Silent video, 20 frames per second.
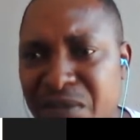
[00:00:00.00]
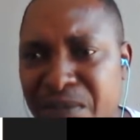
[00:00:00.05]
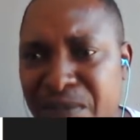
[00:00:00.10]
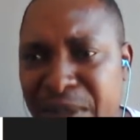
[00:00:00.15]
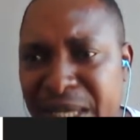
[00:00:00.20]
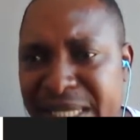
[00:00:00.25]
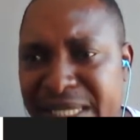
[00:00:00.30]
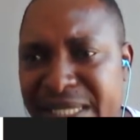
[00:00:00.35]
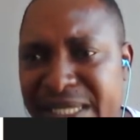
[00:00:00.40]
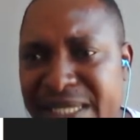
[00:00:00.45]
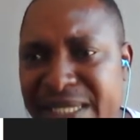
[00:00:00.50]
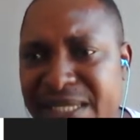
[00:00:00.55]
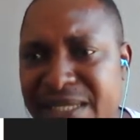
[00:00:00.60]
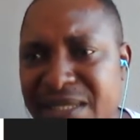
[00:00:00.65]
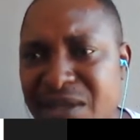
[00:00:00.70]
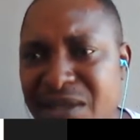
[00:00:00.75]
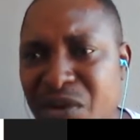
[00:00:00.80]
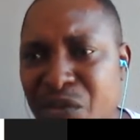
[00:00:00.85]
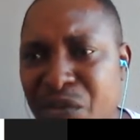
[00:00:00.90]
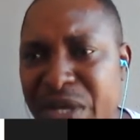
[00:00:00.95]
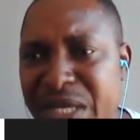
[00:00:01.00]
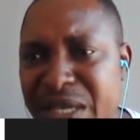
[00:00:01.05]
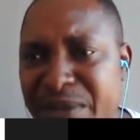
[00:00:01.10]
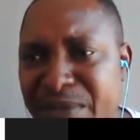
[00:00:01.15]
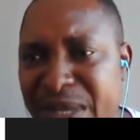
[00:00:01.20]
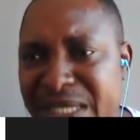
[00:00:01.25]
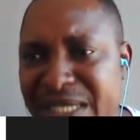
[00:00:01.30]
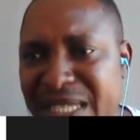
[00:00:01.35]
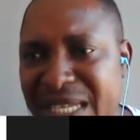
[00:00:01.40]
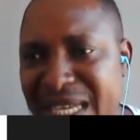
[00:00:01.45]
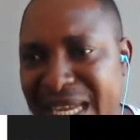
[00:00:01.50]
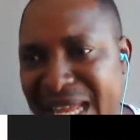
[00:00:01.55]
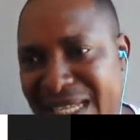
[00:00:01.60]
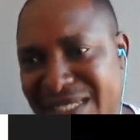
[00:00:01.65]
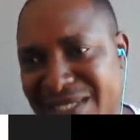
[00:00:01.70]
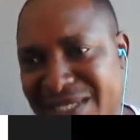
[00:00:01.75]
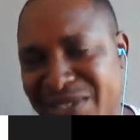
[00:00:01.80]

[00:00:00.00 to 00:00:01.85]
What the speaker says: please, will the meeting last?